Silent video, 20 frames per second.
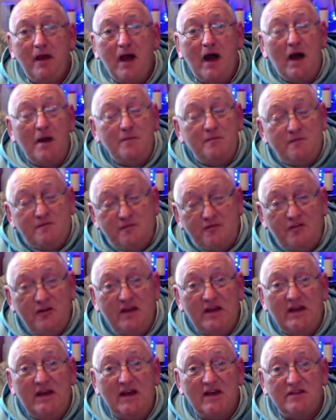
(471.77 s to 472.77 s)
I'm
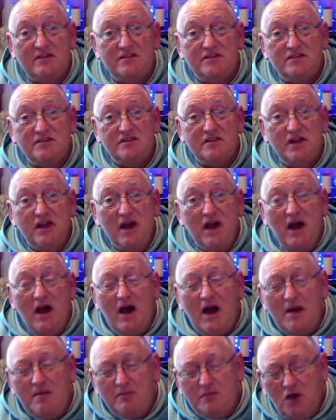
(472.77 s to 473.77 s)
freelance.
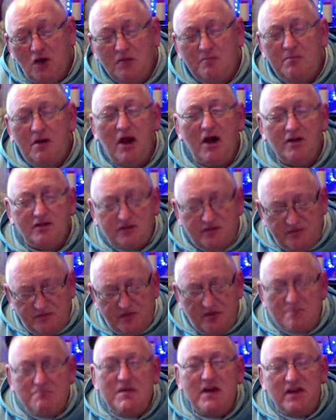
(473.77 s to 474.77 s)
I'm not part of
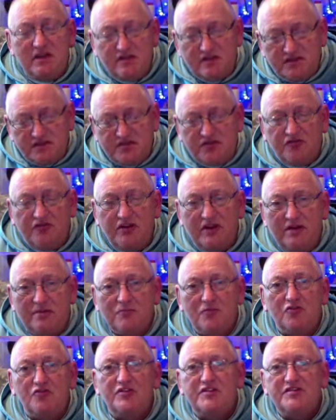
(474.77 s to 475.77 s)
the mainstream
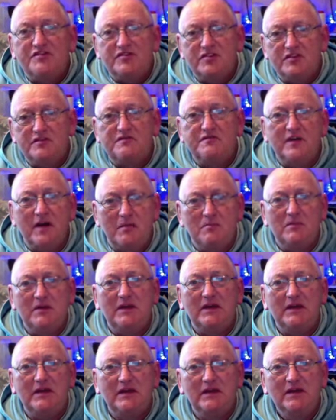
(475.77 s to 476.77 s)
Christian
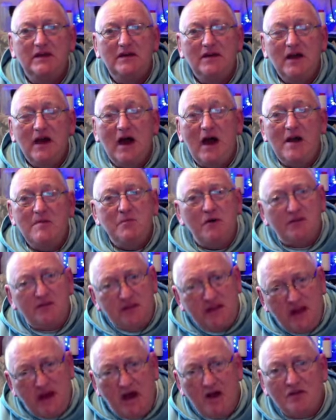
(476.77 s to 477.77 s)
family. I'm on
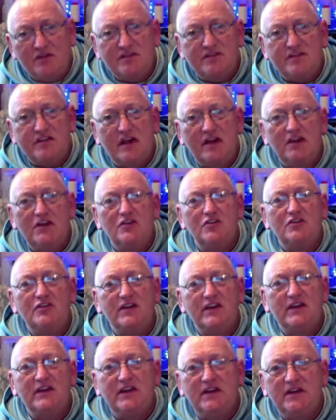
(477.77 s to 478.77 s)
the outside
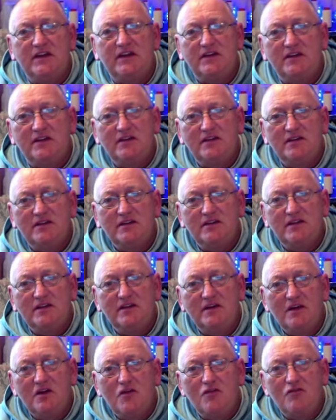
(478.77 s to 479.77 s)
looking in,
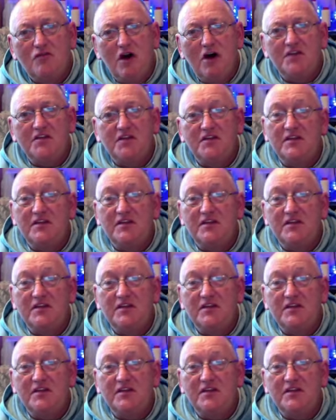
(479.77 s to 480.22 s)
rather